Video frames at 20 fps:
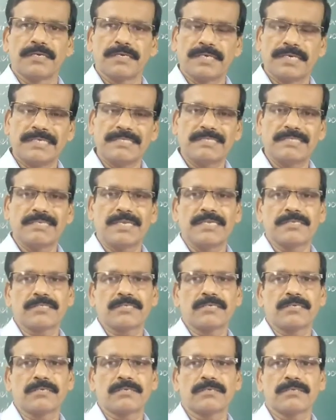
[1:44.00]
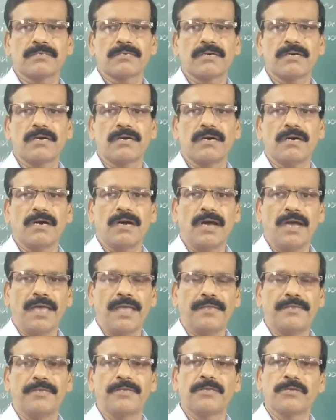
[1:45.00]
disgraced
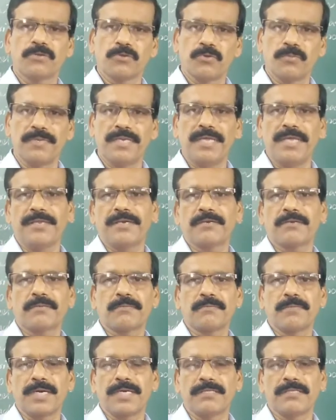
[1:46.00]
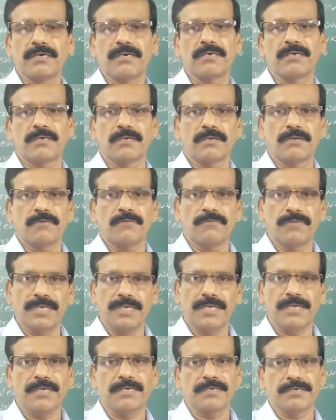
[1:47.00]
and humiliated by the
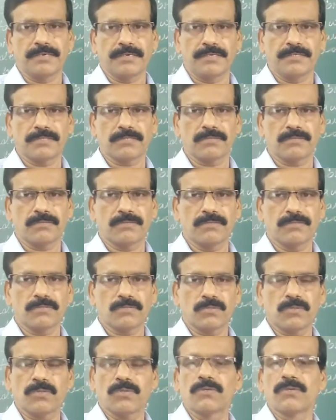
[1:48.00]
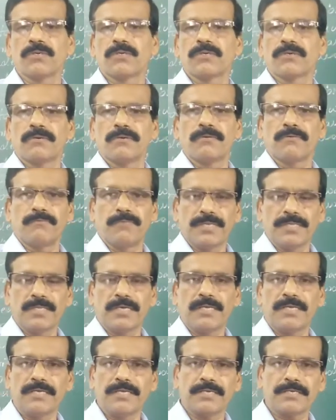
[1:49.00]
winning countries. So when the
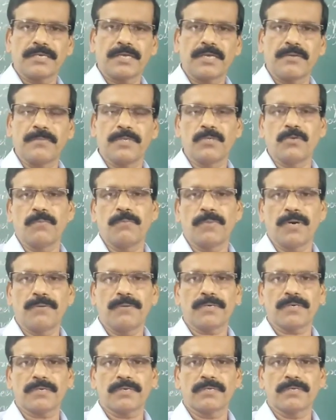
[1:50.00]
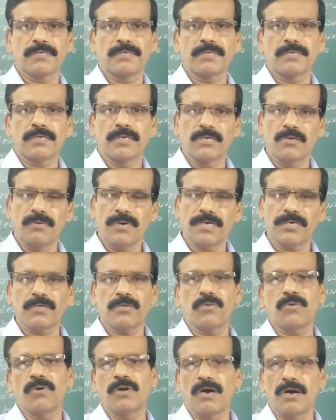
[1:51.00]
Hitler came into power, he
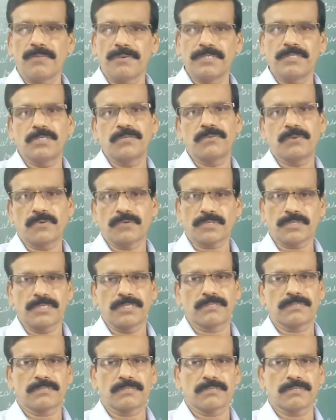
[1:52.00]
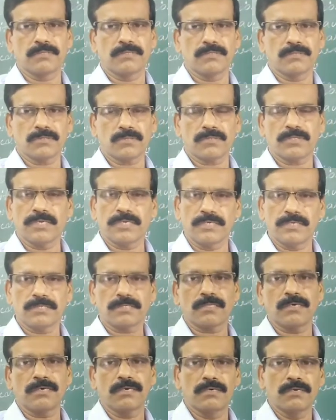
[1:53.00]
wanted to avenge for this. So that
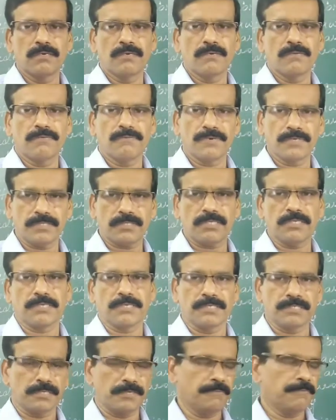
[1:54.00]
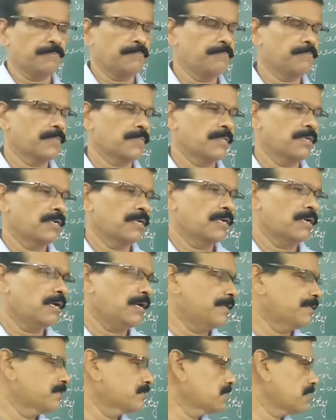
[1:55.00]
is the first reason.
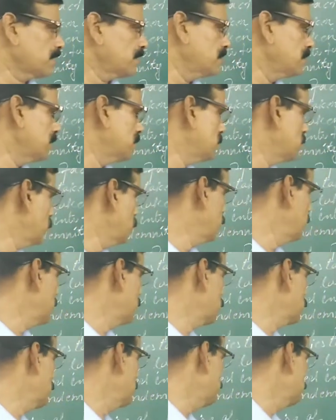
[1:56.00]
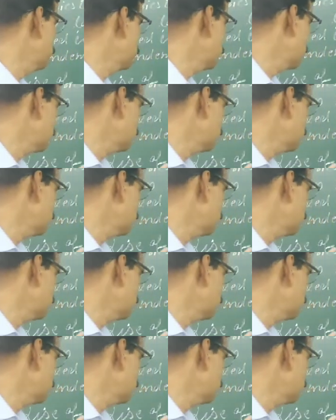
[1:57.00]
And the second reason we are going to see